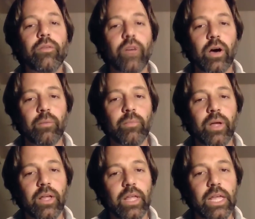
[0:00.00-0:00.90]
of them
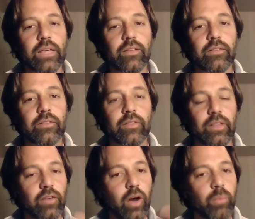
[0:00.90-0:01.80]
is
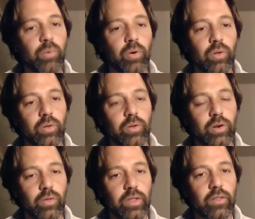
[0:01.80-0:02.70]
this humble,
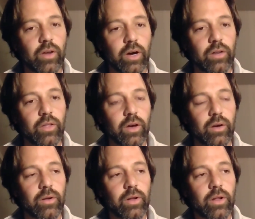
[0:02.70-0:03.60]
the
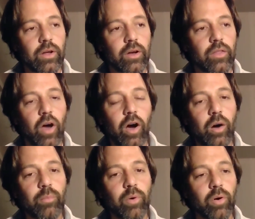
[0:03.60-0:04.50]

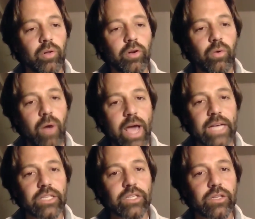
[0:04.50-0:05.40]
humble
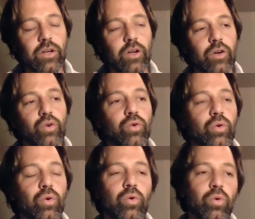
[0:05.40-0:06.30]
Christ
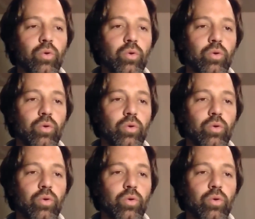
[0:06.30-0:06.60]
who